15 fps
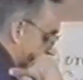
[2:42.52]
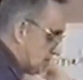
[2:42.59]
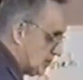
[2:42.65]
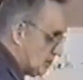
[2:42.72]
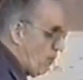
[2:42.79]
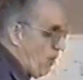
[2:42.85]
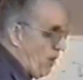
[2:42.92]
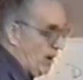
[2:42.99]
the
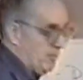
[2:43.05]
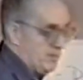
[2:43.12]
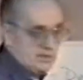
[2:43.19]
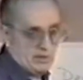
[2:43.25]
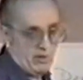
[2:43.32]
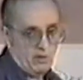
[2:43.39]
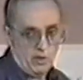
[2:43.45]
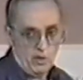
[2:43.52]
storm
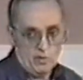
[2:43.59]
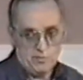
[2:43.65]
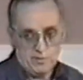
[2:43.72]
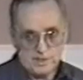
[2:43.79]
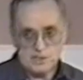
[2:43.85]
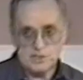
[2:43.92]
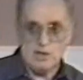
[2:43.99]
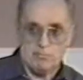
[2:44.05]
is all
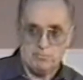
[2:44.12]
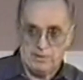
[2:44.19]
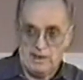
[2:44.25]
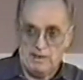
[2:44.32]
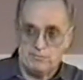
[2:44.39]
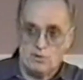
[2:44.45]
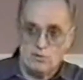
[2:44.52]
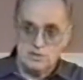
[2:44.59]
over the ship,
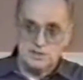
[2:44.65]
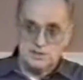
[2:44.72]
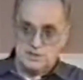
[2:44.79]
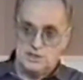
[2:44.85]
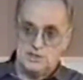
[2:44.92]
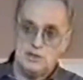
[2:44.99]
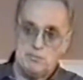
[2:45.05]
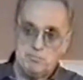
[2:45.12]
but of course
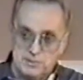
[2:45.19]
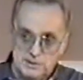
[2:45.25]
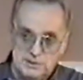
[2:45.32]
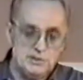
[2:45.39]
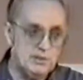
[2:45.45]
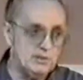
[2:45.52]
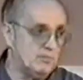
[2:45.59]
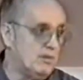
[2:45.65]
the ship
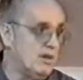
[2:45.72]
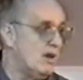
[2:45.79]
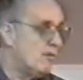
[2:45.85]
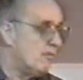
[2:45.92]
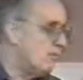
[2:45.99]
is you.